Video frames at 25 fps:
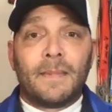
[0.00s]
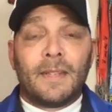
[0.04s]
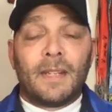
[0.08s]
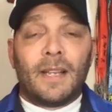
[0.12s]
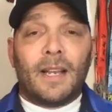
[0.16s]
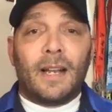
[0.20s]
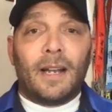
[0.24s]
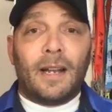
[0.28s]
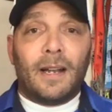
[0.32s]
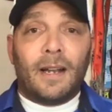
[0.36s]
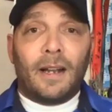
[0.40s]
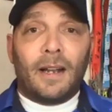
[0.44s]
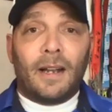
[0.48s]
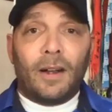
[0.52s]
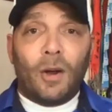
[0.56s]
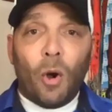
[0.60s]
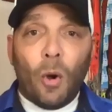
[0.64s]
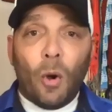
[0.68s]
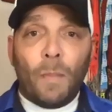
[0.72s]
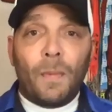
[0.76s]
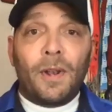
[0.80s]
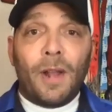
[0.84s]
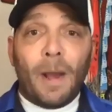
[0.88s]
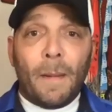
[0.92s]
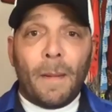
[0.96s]

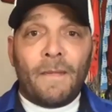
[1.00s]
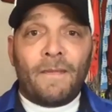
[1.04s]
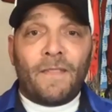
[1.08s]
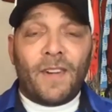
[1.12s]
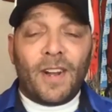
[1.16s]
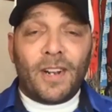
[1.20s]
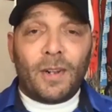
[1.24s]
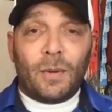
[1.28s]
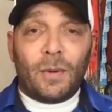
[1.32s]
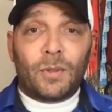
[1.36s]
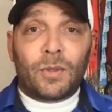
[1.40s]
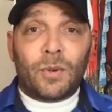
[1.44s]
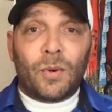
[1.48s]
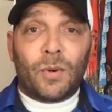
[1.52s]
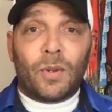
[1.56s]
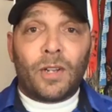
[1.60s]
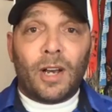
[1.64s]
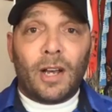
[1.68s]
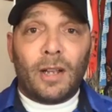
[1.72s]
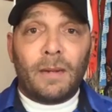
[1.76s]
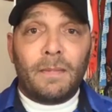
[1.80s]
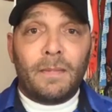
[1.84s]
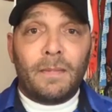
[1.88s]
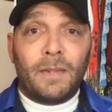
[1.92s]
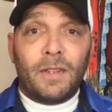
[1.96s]
open up and find out what's going
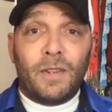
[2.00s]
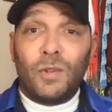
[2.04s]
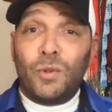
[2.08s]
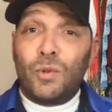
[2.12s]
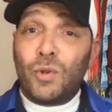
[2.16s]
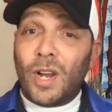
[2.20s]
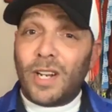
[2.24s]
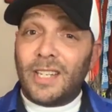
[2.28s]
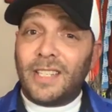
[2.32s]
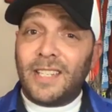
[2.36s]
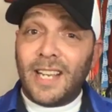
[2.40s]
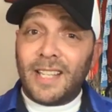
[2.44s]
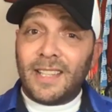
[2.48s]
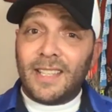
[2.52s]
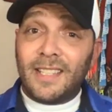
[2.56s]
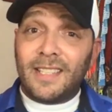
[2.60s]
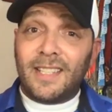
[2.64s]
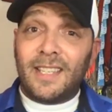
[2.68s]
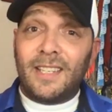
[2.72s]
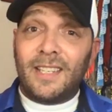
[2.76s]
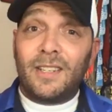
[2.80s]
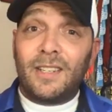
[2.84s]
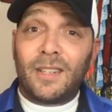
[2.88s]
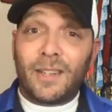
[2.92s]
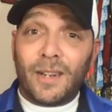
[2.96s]
on, you try to take this
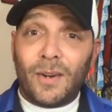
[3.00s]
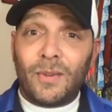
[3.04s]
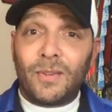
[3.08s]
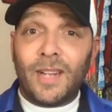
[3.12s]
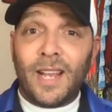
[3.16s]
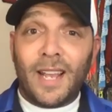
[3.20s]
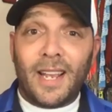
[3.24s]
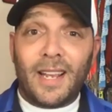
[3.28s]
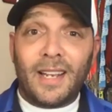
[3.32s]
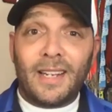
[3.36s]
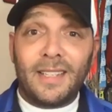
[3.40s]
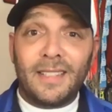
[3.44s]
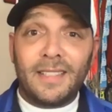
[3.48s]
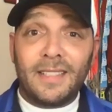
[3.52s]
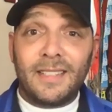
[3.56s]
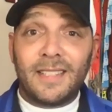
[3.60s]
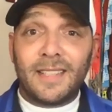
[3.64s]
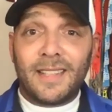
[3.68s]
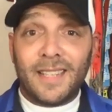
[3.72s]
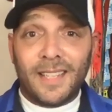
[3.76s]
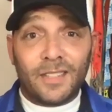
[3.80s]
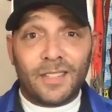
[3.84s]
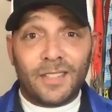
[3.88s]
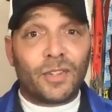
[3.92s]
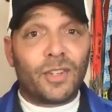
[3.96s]
into your own hands,
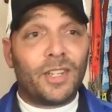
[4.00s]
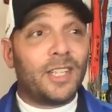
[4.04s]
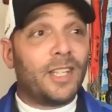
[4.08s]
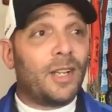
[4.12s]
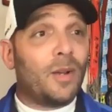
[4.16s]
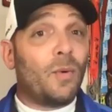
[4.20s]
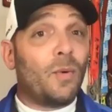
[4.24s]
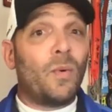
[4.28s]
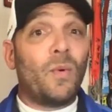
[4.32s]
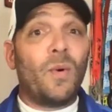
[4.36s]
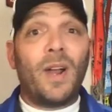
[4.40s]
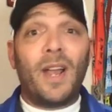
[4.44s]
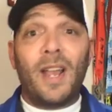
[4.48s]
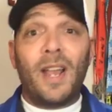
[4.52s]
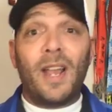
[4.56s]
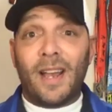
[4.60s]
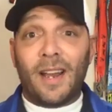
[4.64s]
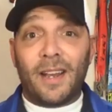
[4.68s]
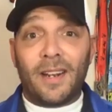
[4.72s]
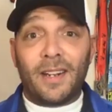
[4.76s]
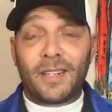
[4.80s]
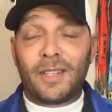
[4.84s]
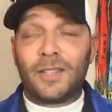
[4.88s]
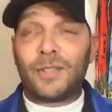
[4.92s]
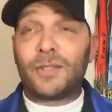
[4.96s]
things are going to get way
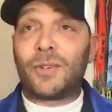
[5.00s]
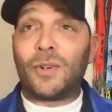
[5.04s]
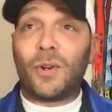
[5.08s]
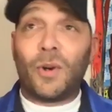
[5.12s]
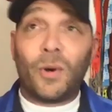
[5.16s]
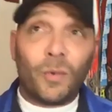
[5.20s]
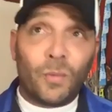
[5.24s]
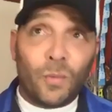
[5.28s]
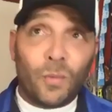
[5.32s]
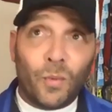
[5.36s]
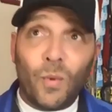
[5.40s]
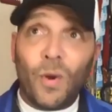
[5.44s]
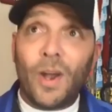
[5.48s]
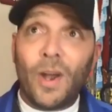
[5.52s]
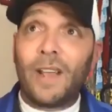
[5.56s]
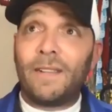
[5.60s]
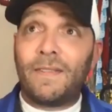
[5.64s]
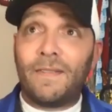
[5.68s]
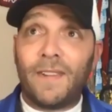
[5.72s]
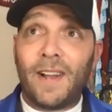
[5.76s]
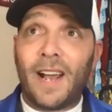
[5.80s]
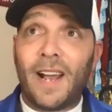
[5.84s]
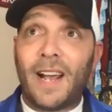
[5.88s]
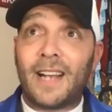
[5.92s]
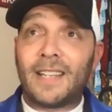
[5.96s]
out of control, way
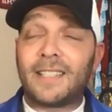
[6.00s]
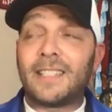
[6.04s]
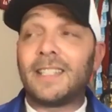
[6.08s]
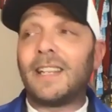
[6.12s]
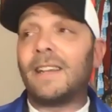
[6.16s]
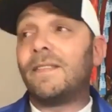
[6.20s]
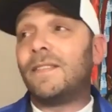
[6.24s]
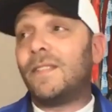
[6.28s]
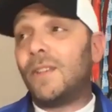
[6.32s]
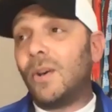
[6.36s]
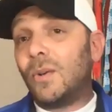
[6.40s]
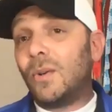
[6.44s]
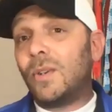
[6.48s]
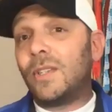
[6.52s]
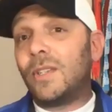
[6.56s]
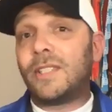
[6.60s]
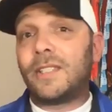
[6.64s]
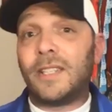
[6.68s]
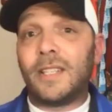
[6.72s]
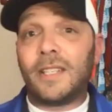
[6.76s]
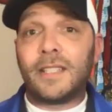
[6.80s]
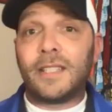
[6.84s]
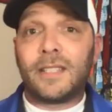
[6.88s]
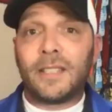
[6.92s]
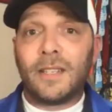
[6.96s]
fast. And I've noticed
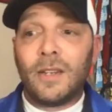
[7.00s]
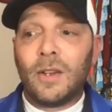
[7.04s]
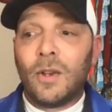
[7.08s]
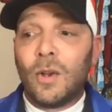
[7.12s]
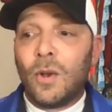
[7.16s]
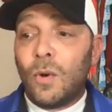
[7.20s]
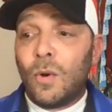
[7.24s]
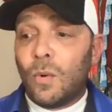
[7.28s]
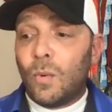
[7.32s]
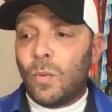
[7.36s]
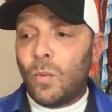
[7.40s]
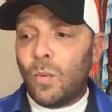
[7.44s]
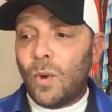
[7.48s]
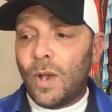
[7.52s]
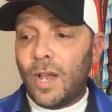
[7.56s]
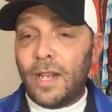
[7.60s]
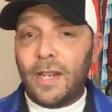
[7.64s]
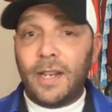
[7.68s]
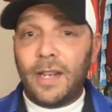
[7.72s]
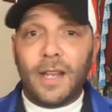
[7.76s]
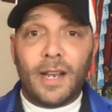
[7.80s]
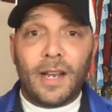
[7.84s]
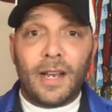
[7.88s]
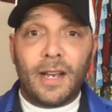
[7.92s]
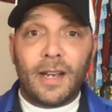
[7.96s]
this
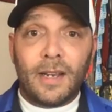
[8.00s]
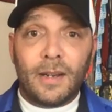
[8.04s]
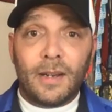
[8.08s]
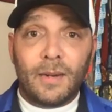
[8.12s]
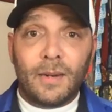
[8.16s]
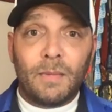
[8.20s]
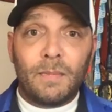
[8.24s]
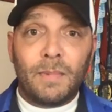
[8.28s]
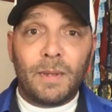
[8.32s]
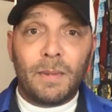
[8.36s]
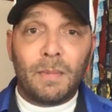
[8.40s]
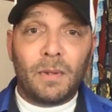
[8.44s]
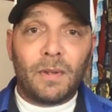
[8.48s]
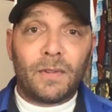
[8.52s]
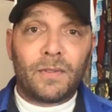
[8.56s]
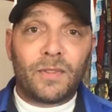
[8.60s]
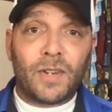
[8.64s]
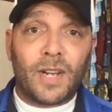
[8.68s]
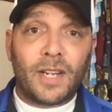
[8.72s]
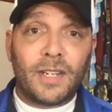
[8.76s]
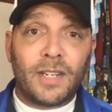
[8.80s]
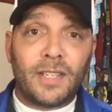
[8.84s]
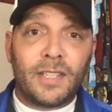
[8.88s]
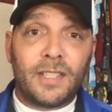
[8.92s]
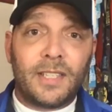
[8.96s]
when people have
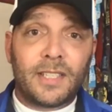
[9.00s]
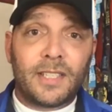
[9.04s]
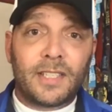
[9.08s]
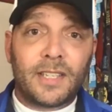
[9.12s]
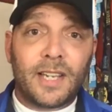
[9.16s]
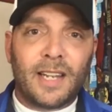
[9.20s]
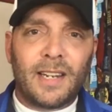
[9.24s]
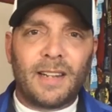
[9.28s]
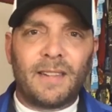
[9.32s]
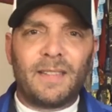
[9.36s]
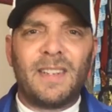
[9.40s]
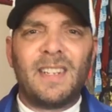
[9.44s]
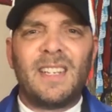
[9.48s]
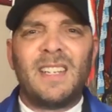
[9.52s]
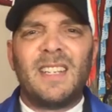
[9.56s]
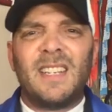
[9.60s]
tried to just kind of,